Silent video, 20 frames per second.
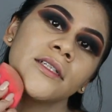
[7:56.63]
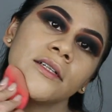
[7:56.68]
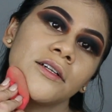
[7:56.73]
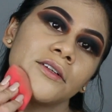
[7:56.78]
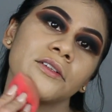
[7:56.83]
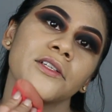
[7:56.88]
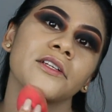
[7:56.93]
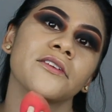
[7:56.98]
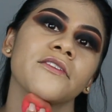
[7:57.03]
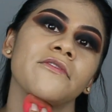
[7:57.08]

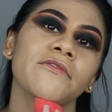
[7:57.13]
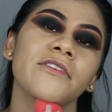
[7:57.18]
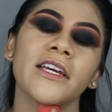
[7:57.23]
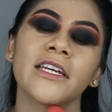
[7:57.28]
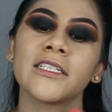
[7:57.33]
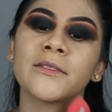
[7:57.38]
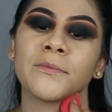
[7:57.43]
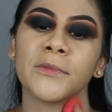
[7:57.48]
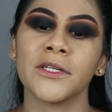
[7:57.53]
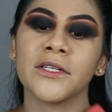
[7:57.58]
on your
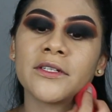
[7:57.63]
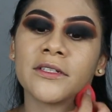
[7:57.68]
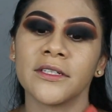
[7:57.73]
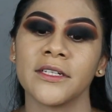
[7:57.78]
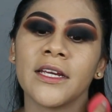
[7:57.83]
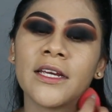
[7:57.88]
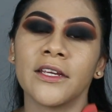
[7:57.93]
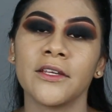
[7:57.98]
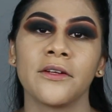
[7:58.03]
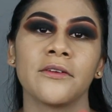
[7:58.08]
face, but your
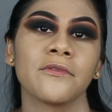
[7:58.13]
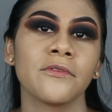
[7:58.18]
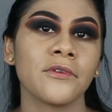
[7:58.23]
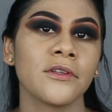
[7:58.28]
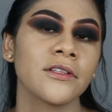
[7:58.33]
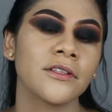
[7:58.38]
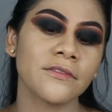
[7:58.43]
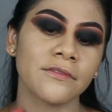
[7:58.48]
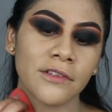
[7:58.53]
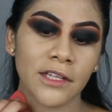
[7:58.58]
neck, you're
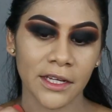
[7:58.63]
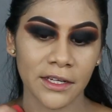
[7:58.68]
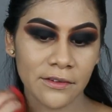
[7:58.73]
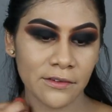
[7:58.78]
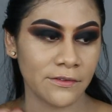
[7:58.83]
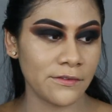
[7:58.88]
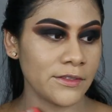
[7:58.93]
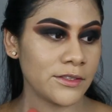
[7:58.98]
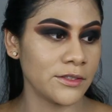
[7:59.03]
full of life.